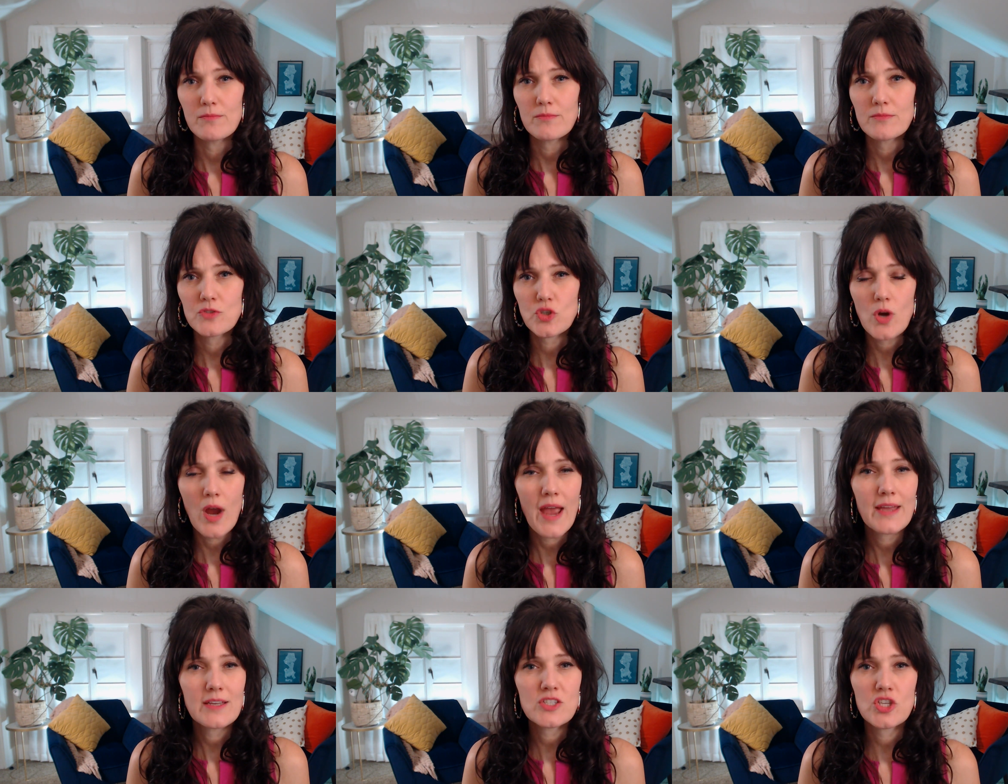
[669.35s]

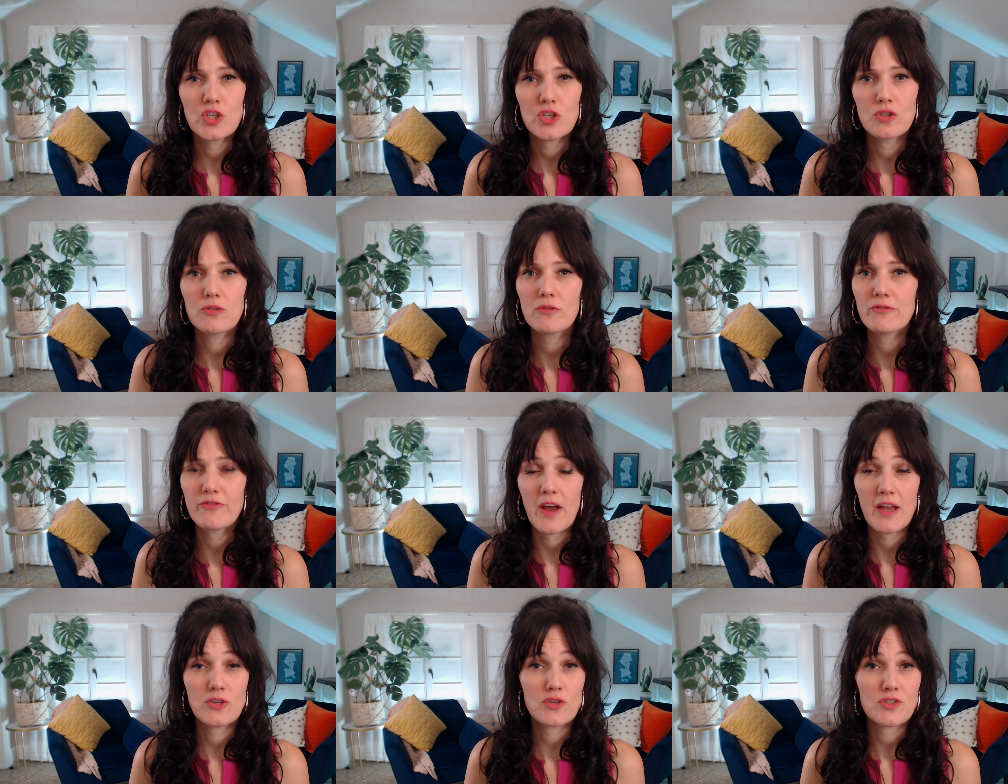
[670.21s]
Try to
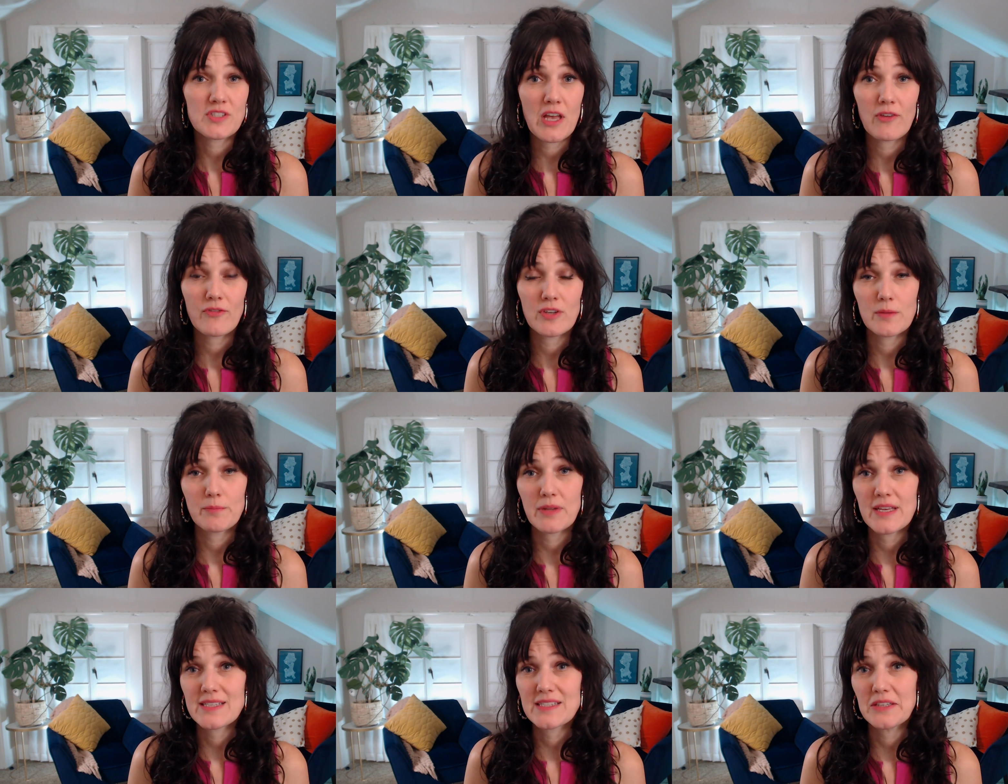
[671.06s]
find yourself in a
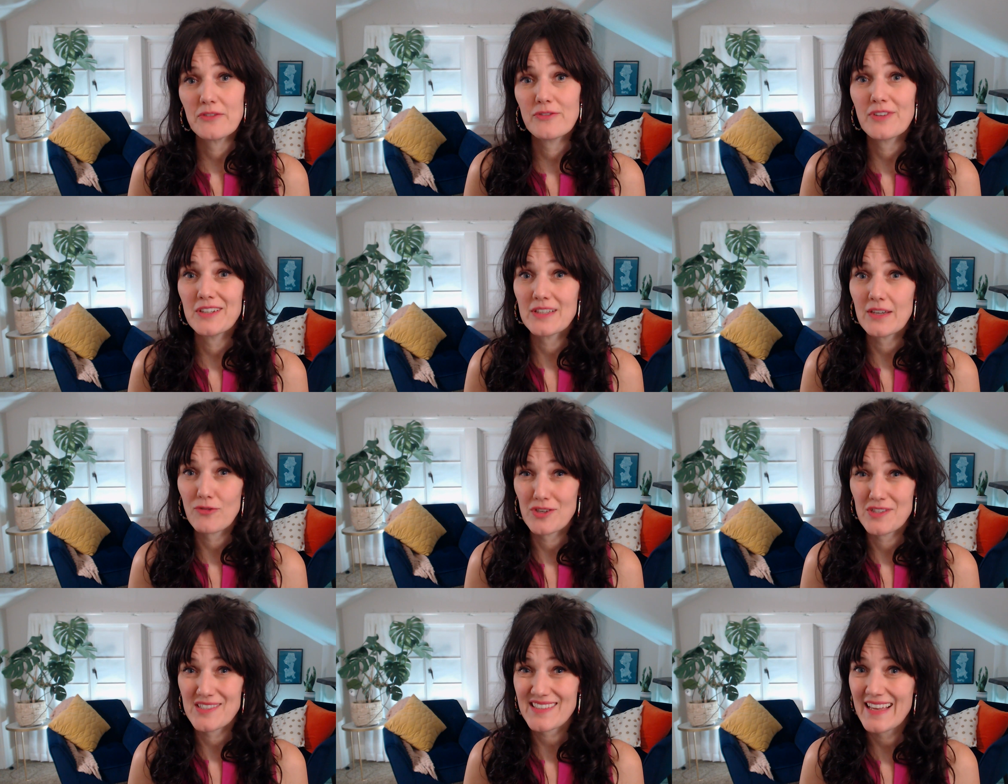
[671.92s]
place of
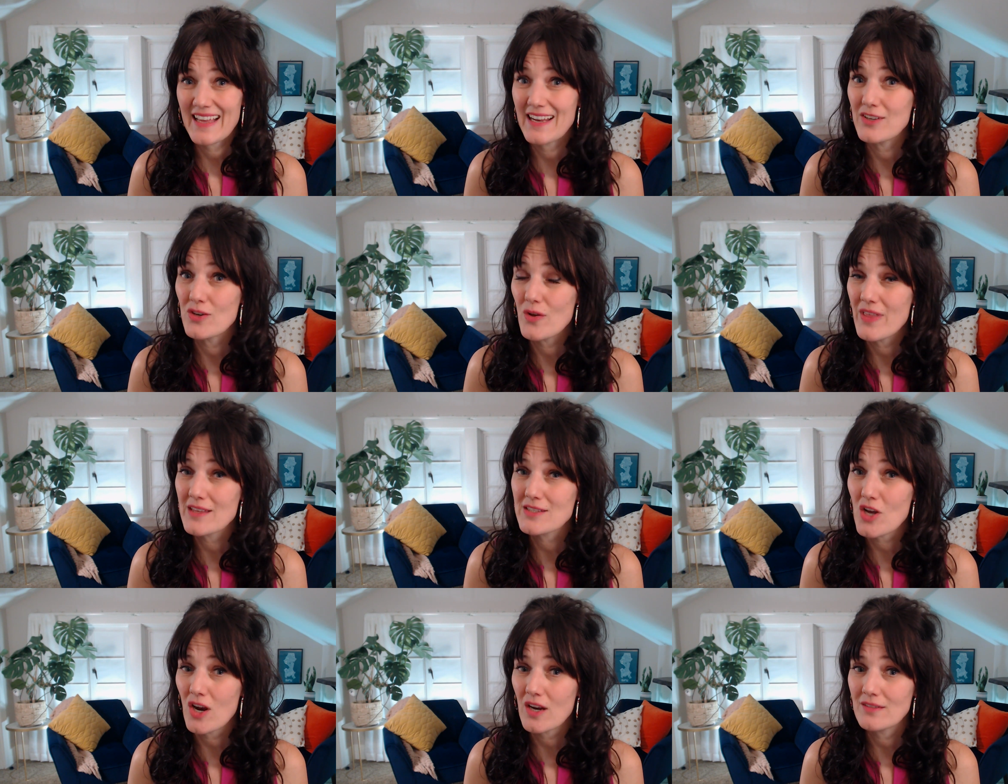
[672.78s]
indifference. And I know that's
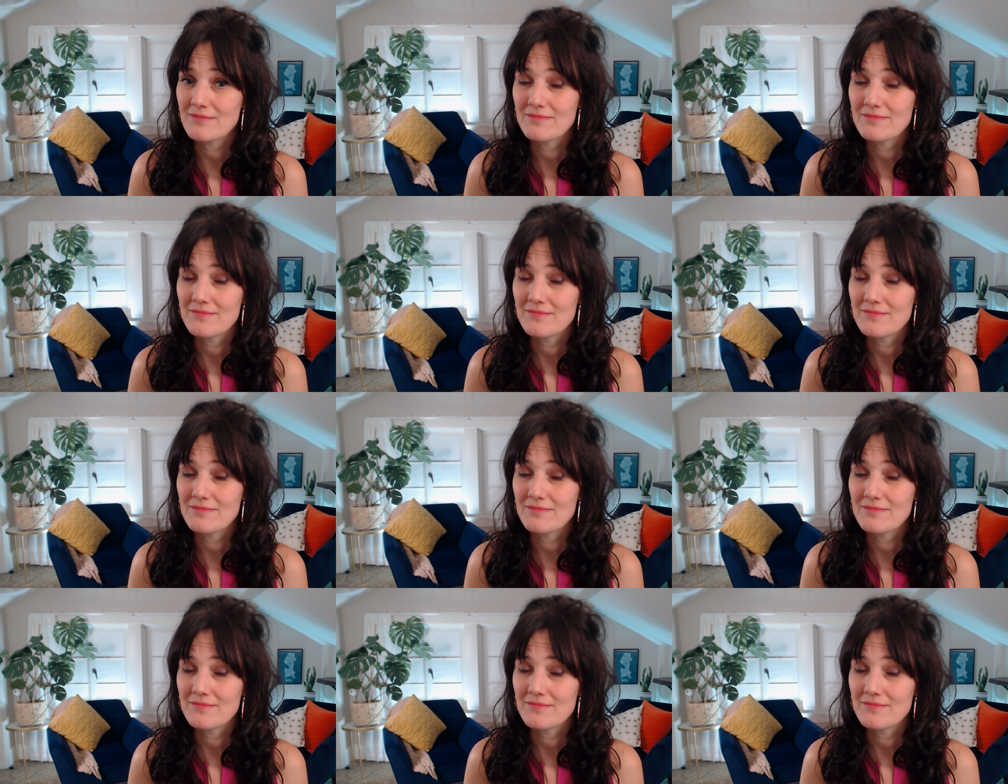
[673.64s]
hard.